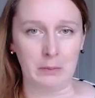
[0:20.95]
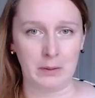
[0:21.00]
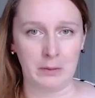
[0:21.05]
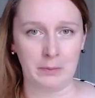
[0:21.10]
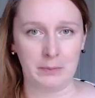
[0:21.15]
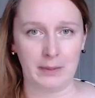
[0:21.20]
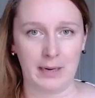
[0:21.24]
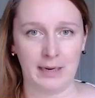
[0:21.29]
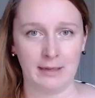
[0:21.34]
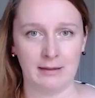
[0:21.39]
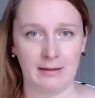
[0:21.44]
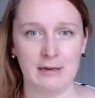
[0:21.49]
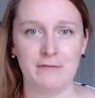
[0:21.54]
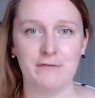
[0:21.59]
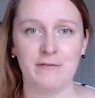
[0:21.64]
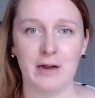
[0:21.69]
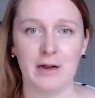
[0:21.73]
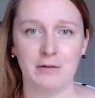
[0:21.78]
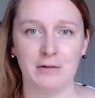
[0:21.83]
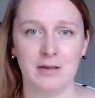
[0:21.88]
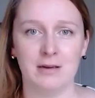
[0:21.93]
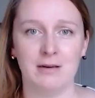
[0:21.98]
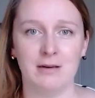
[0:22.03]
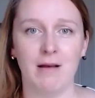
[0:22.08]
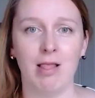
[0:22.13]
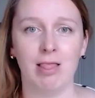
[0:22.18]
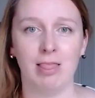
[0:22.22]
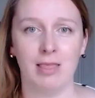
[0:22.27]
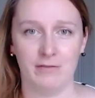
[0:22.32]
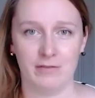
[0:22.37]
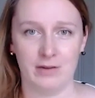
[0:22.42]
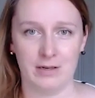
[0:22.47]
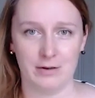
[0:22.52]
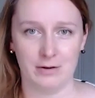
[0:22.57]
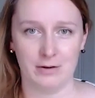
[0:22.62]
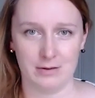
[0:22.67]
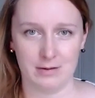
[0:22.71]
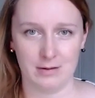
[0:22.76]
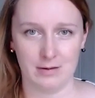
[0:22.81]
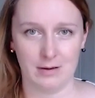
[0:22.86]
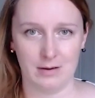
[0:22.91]
Will Bradley, founded 11
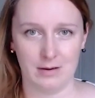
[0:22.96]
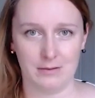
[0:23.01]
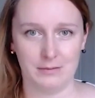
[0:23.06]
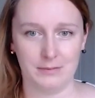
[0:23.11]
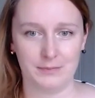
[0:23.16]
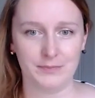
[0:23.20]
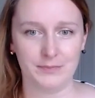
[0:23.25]
years ago.